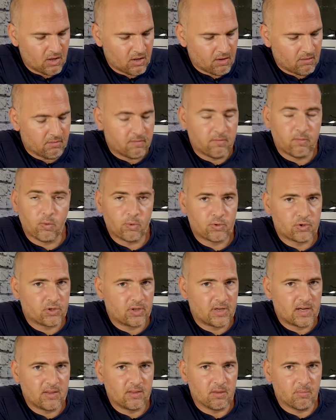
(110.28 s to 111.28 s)

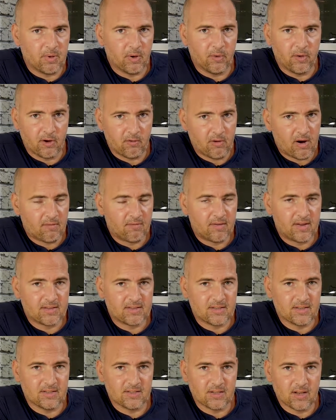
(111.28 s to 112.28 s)
Unfortunately, the built-in
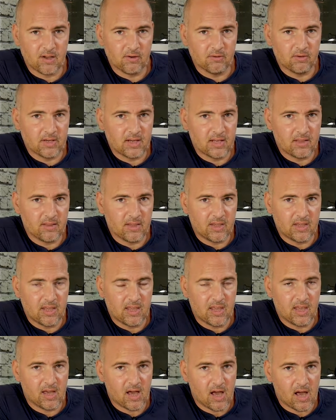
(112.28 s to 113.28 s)
graphics is only
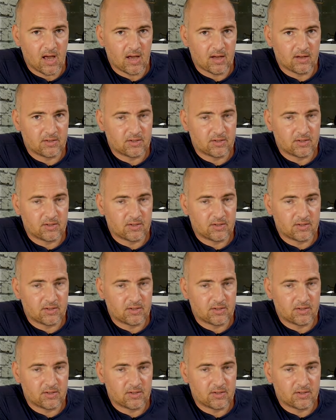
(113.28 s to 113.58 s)
the uh,